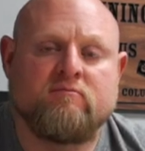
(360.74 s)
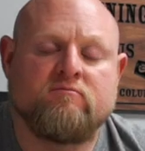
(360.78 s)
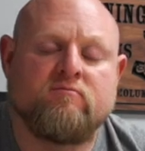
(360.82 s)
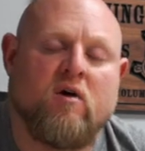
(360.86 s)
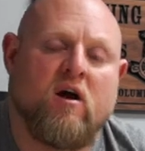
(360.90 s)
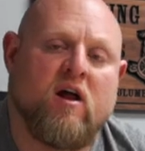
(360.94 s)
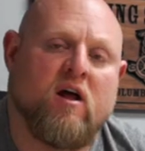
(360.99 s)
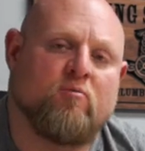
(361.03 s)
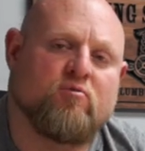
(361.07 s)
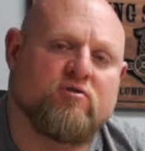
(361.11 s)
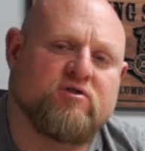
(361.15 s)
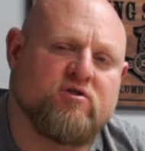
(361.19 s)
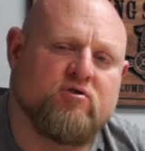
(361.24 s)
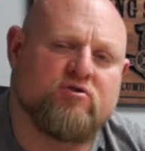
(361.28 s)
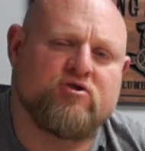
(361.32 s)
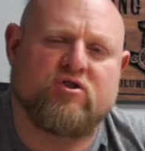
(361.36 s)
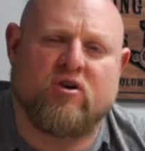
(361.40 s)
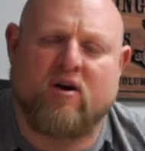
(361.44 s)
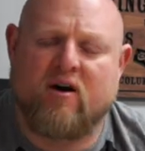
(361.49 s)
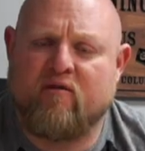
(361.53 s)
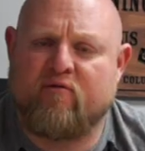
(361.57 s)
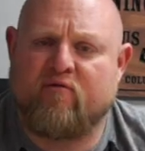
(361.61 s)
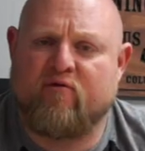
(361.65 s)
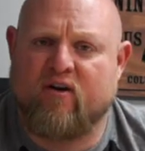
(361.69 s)
and we're still
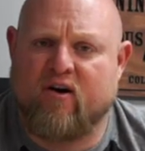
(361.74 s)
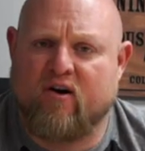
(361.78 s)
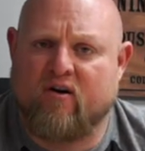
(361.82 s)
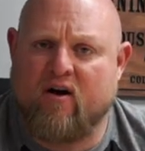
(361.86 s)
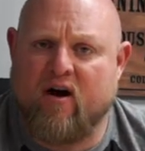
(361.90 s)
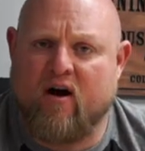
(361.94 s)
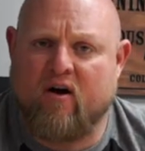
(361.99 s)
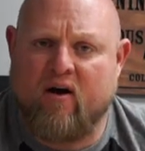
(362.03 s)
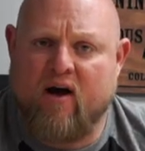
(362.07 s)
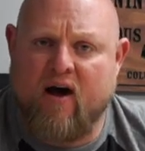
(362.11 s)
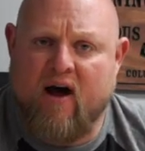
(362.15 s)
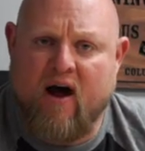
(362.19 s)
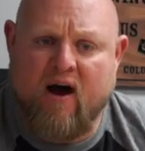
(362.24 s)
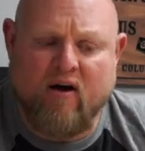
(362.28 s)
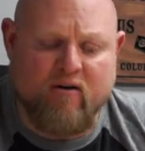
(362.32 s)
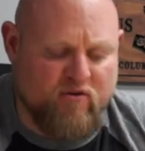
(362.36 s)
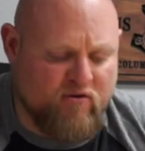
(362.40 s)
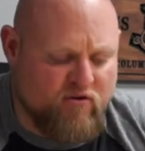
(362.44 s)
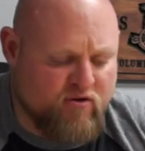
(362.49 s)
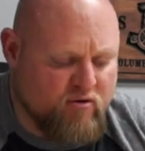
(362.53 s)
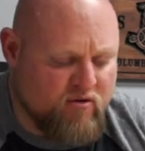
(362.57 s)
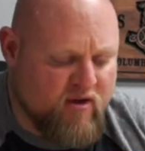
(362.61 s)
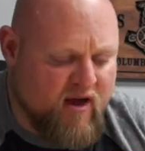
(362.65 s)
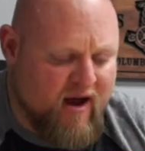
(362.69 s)
trying to figure out how to
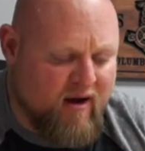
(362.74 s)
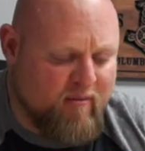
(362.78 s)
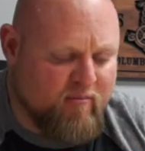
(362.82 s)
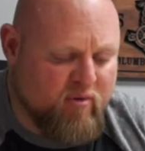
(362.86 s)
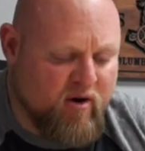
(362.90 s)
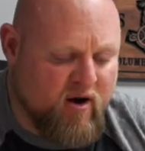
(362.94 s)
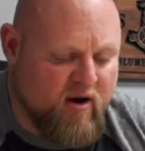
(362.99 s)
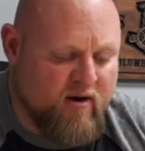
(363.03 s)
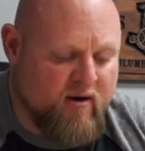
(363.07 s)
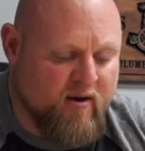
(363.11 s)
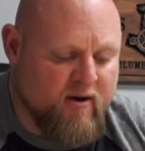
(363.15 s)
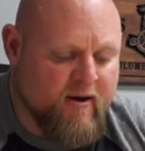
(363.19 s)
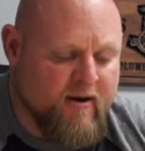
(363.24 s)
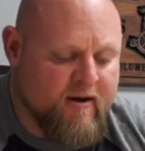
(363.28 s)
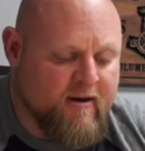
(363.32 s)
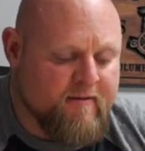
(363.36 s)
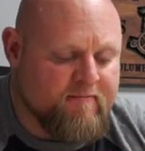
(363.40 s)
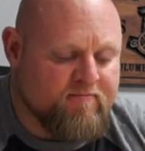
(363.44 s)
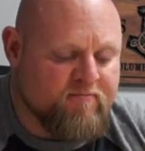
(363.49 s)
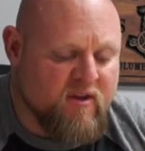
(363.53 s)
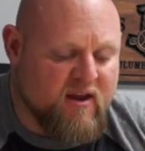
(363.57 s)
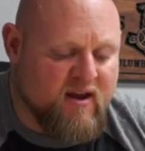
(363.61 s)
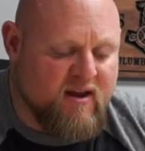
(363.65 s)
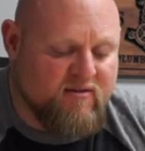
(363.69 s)
do that. But
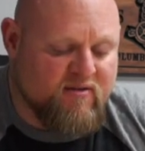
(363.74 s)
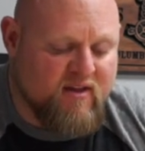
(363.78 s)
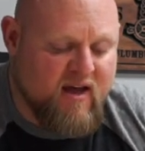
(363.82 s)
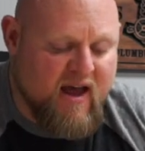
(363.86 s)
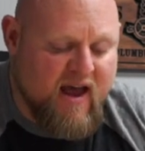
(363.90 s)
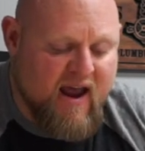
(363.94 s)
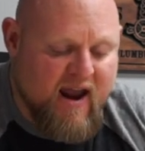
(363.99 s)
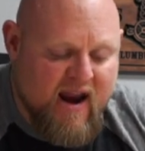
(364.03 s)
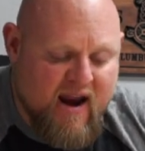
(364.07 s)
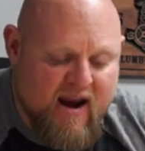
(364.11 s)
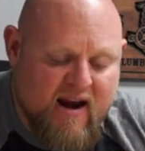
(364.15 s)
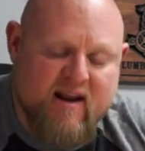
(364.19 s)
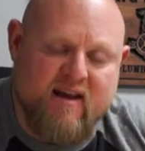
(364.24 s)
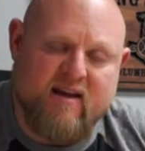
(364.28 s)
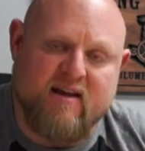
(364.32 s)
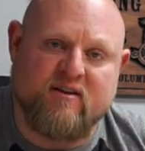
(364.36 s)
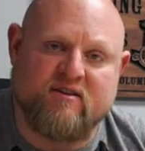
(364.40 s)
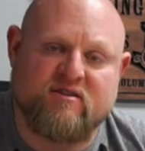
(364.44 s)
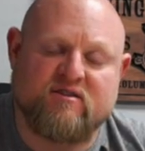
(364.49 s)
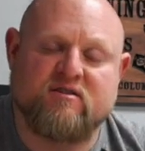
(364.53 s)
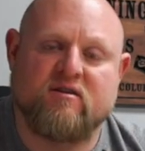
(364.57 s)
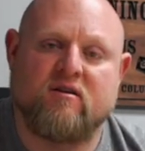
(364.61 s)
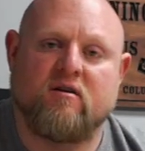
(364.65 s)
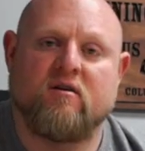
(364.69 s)
in the
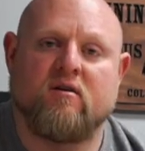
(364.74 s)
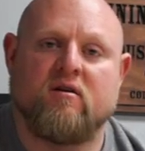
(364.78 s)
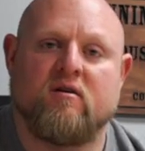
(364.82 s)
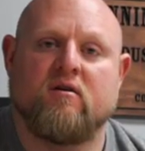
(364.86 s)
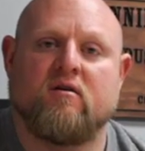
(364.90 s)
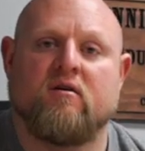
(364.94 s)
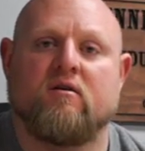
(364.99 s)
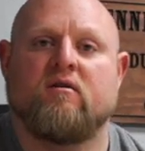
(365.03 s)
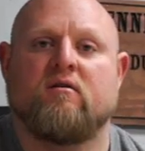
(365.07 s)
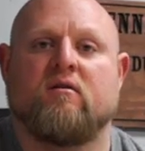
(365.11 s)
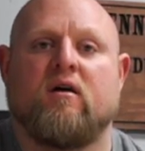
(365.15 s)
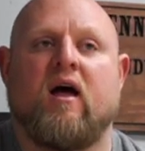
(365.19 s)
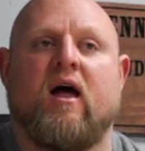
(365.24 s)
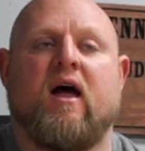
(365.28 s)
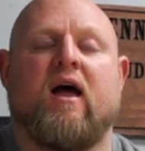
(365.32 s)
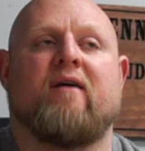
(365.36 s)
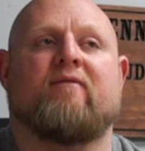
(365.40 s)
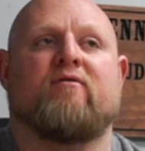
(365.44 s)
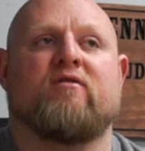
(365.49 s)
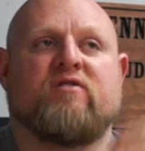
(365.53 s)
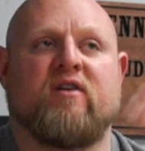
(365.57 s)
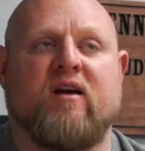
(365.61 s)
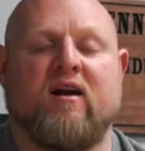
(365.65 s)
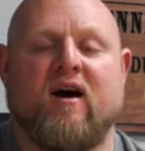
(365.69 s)
80s,
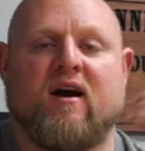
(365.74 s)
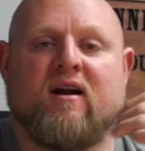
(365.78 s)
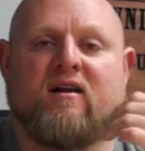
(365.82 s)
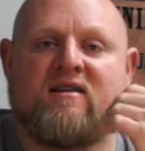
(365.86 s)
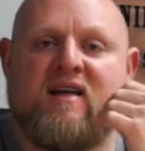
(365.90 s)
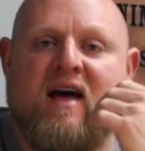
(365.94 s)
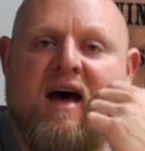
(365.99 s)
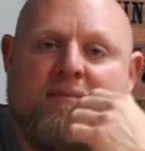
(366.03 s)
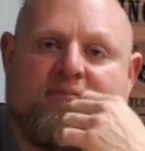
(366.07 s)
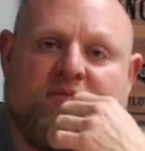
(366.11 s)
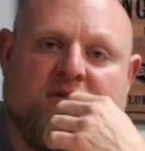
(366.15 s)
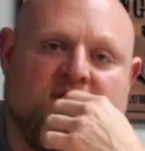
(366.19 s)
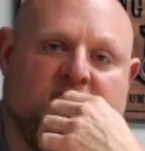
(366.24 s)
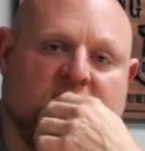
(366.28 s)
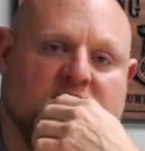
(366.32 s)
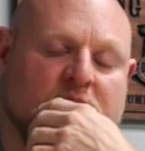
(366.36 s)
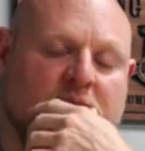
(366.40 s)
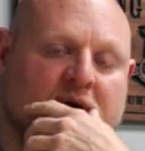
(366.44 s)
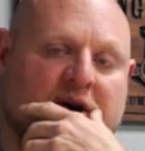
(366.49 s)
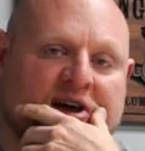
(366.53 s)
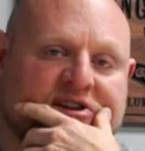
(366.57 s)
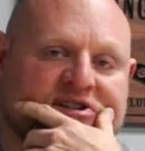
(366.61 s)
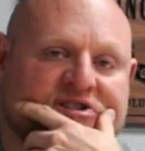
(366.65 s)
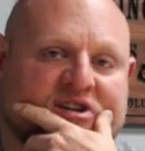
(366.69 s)
everything got adapted to the
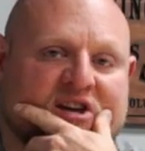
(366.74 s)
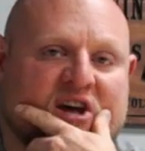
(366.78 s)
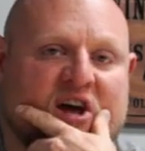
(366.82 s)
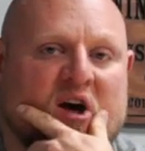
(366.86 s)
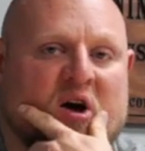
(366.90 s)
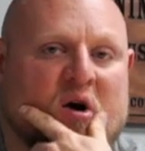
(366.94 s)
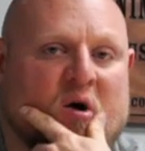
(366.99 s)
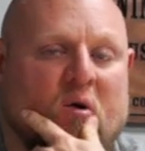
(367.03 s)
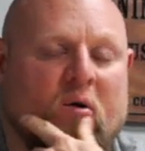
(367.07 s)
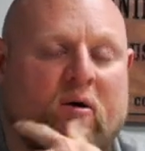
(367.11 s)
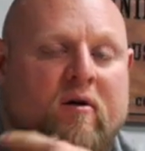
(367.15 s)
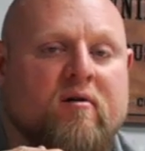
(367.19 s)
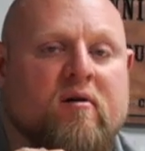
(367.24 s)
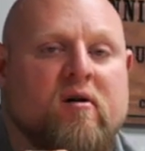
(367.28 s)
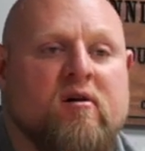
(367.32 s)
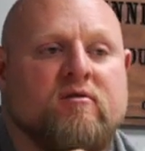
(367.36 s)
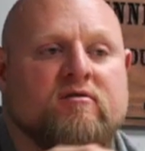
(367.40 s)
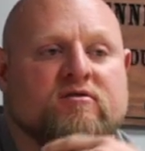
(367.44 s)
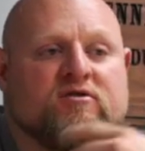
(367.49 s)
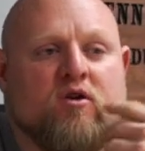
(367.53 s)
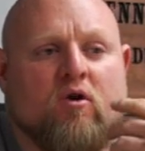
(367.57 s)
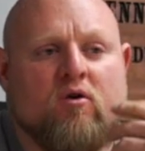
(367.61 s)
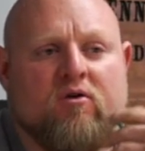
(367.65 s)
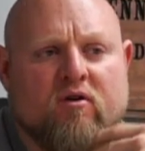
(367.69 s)
mass scale.
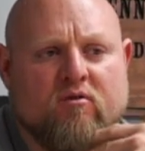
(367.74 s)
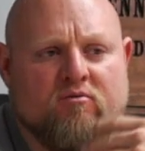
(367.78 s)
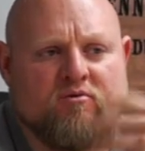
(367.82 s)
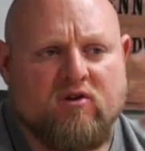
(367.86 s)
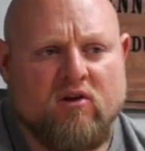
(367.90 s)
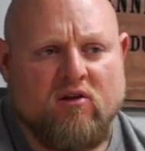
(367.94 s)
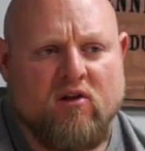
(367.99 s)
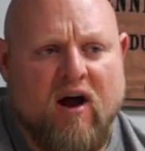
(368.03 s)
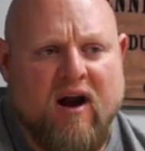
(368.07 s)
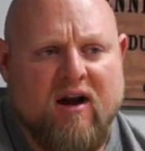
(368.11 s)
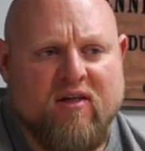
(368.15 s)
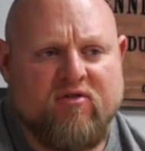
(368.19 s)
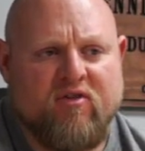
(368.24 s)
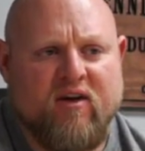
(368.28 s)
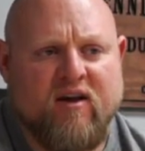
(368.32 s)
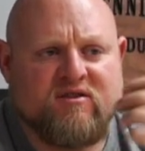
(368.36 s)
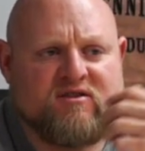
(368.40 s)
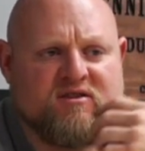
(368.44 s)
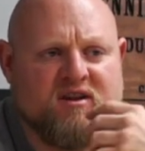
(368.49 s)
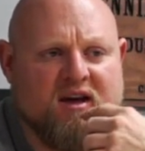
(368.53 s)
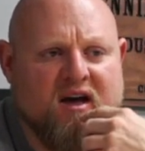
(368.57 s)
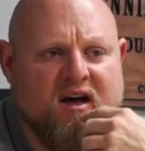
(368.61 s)
So there was a lot of things that